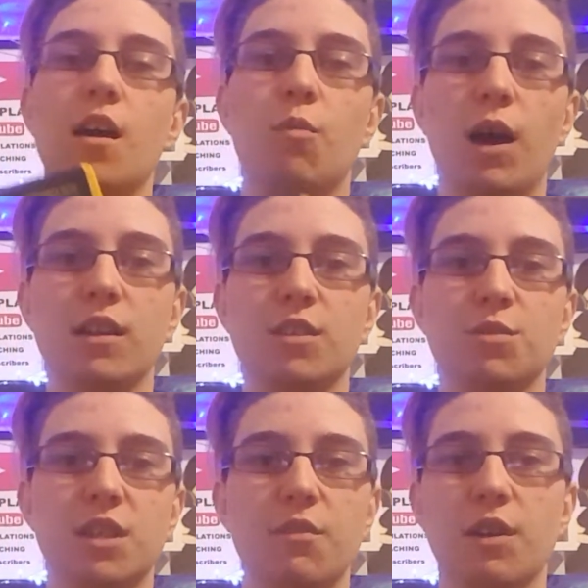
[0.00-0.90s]
wireless
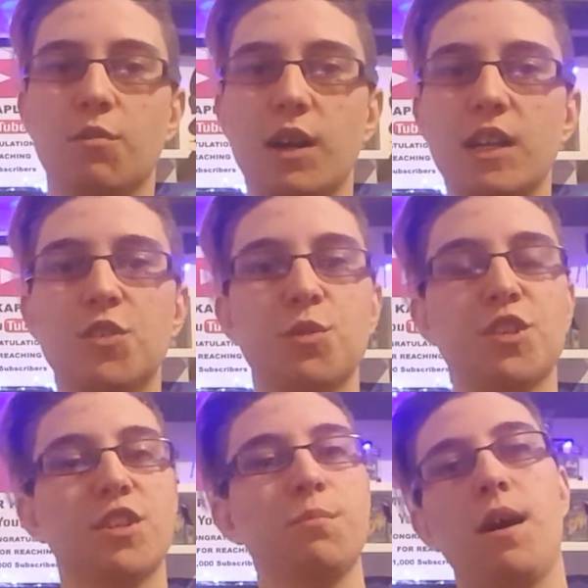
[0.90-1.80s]
receiving range, which
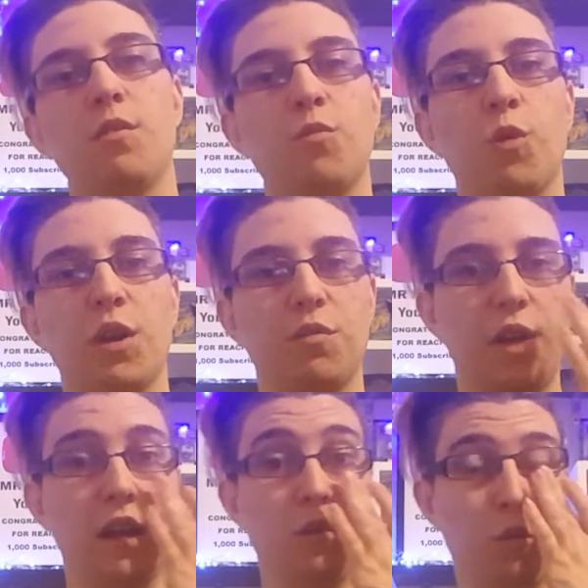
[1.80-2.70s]
is about 40
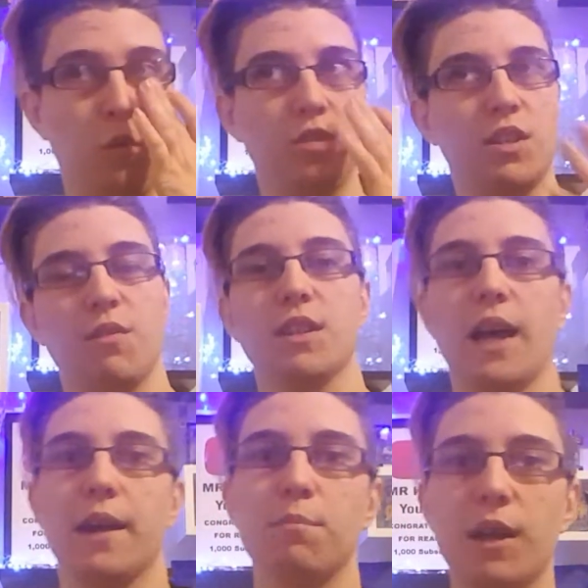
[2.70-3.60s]
feet or 7 to
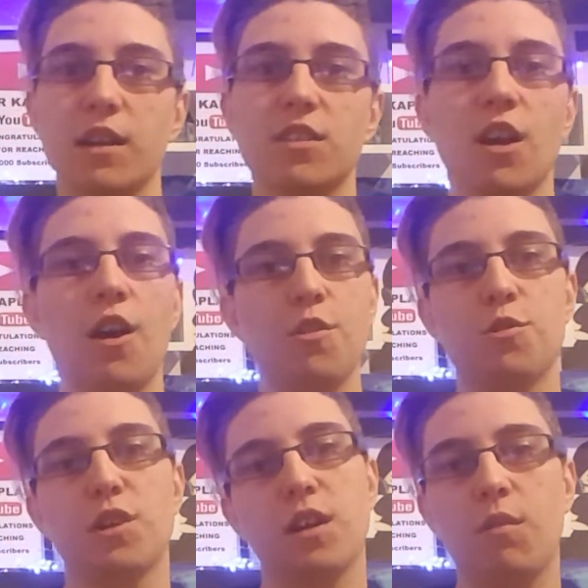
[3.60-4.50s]
8 meters. You
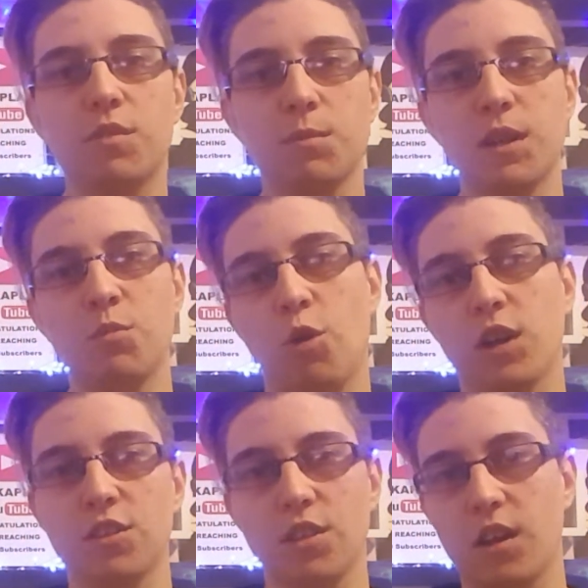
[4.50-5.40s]
can comfortably walk
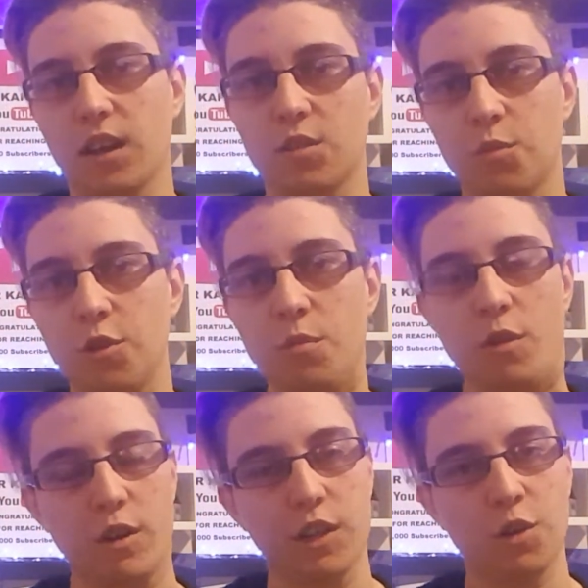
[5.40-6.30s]
into the next room
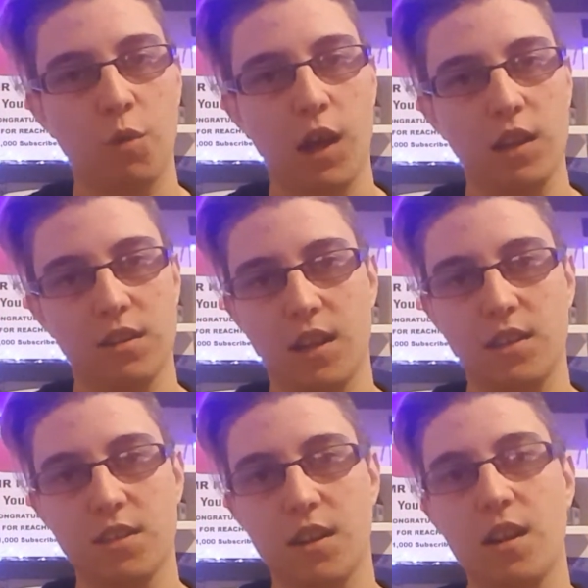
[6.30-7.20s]
wearing your wireless
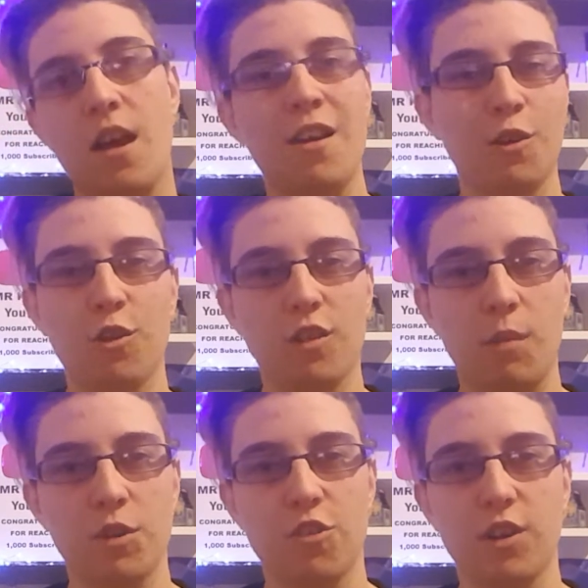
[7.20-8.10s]
headset, go
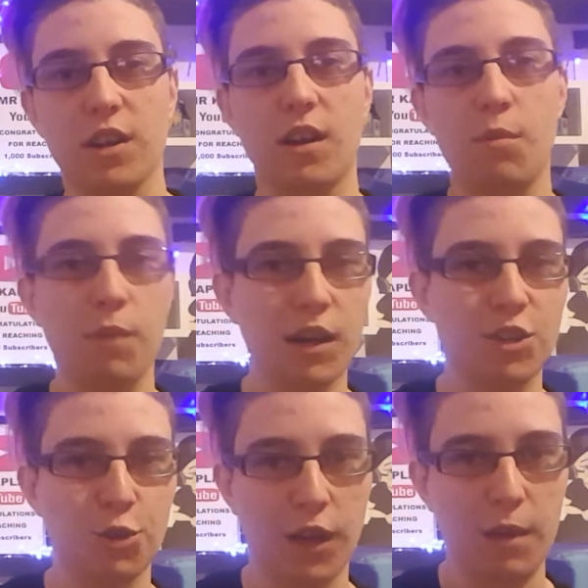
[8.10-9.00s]
grab a drink, come back to
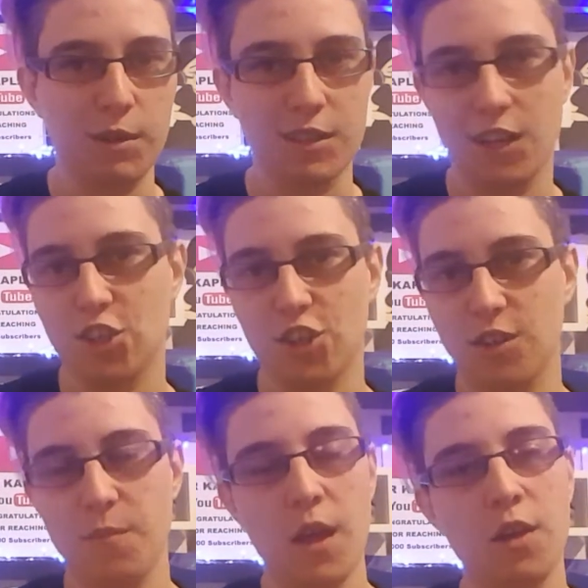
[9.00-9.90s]
your gaming
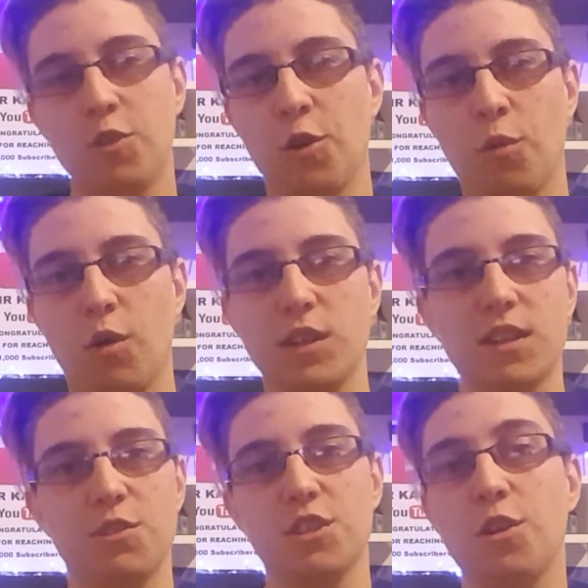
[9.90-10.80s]
session. No worries,
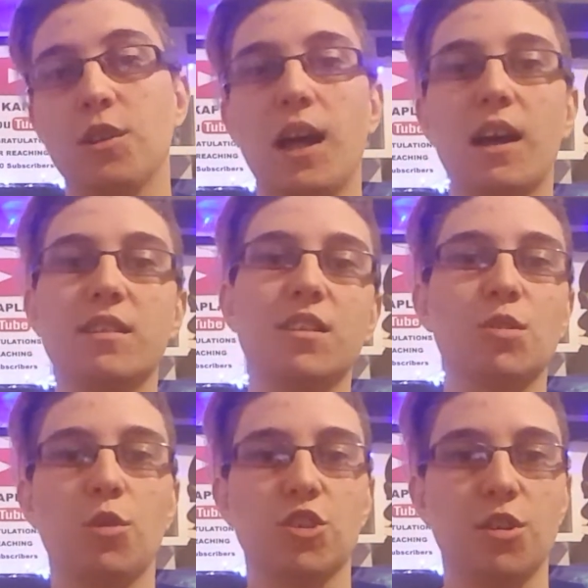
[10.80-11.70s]
there is no lag,
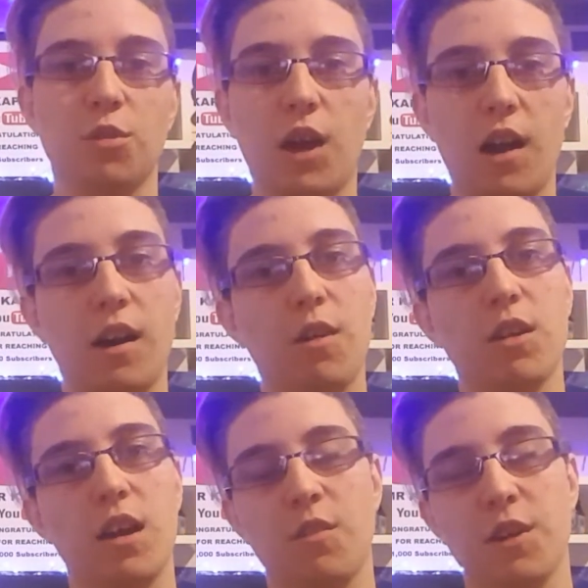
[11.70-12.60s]
distortion or
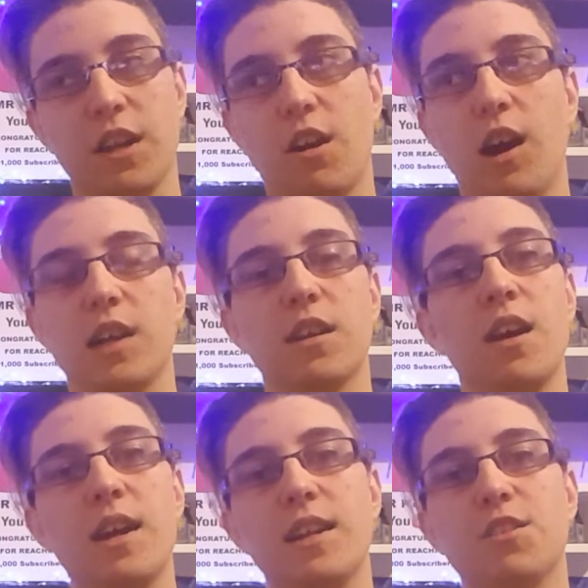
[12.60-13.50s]
cutout of any kind.
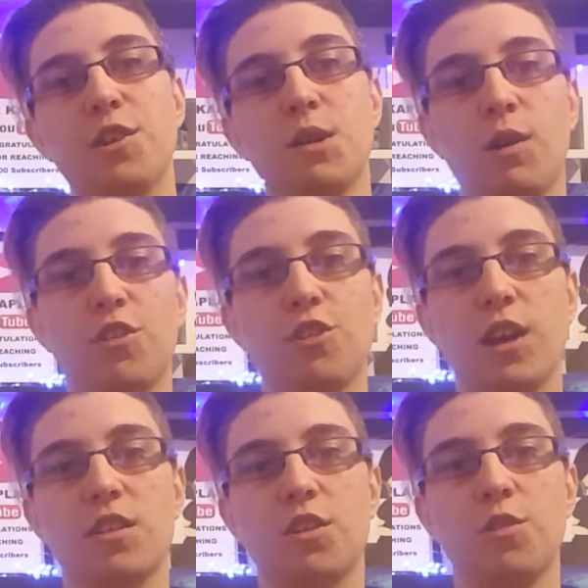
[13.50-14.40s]
It is only once you
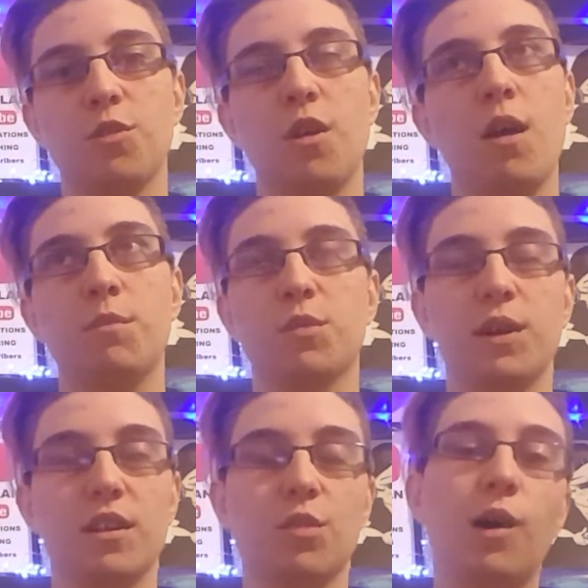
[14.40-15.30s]
get to
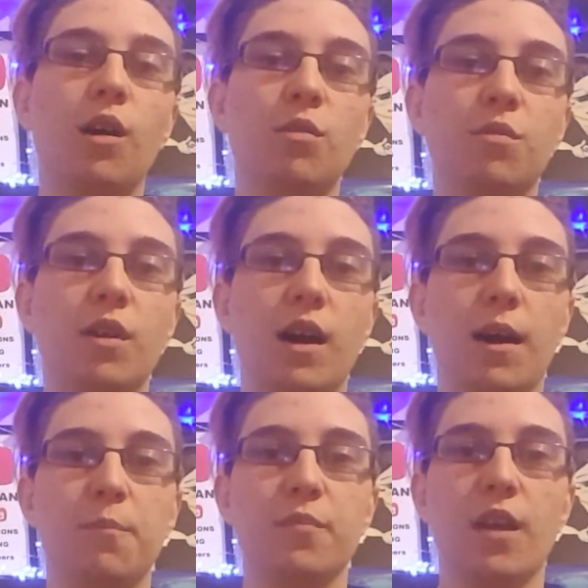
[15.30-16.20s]
between the
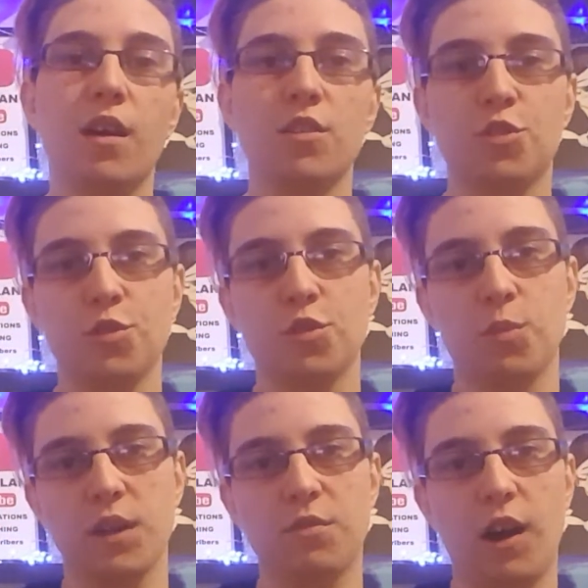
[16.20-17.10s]
12 to
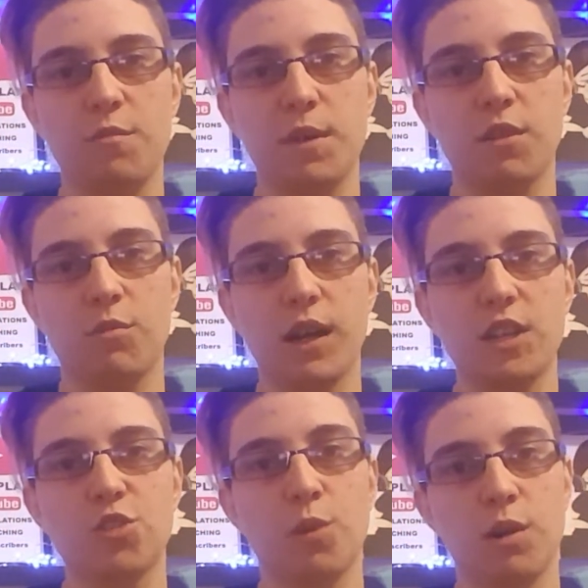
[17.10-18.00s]
25 meter
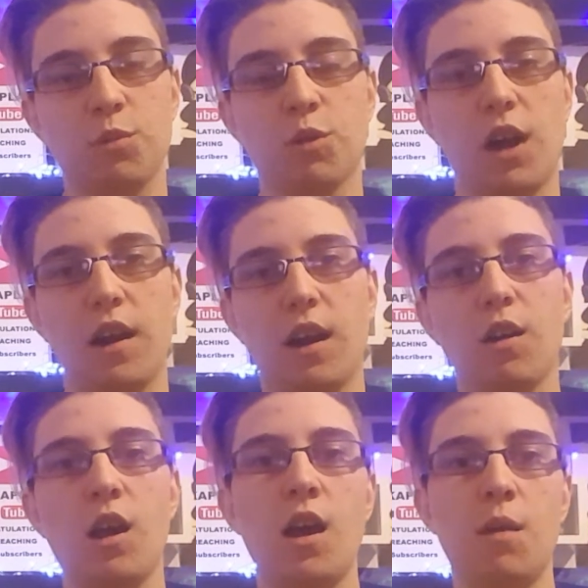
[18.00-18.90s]
range where it will cut
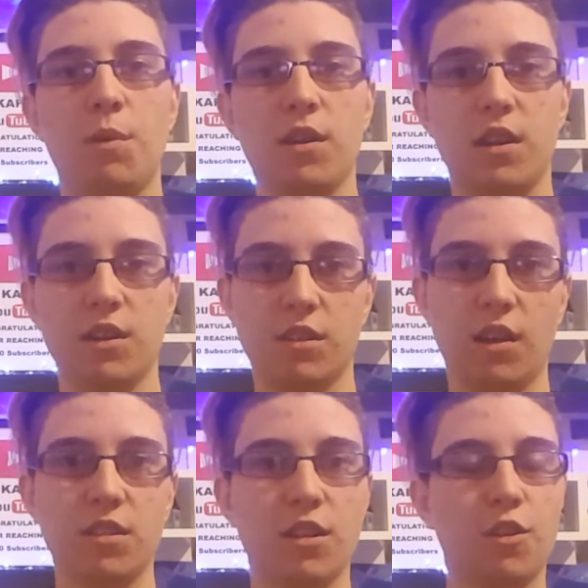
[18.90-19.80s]
out, but it
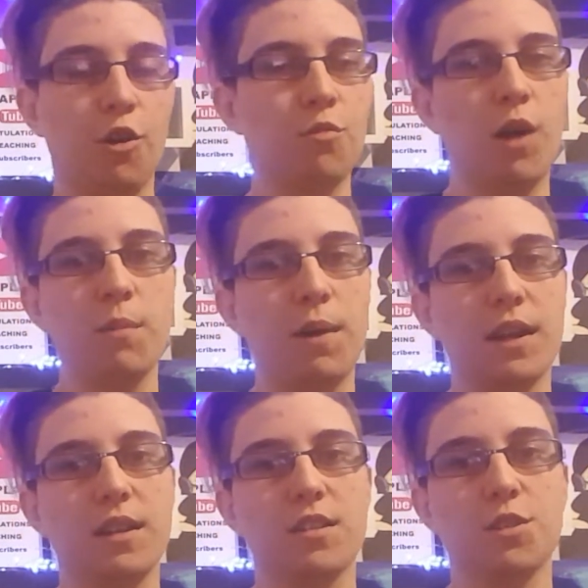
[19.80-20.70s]
does go right
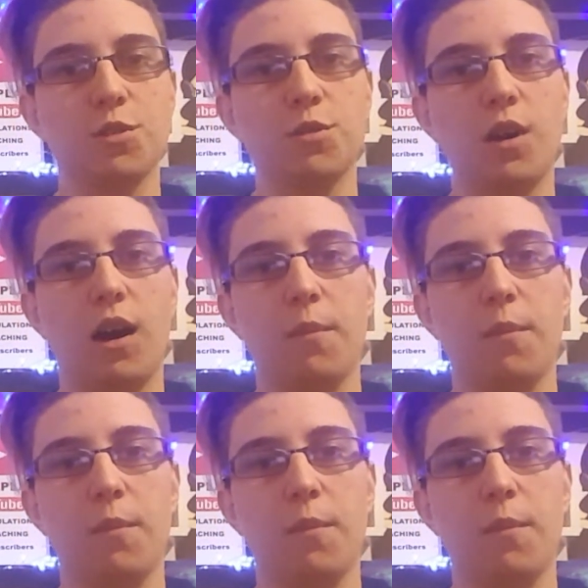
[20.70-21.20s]
back into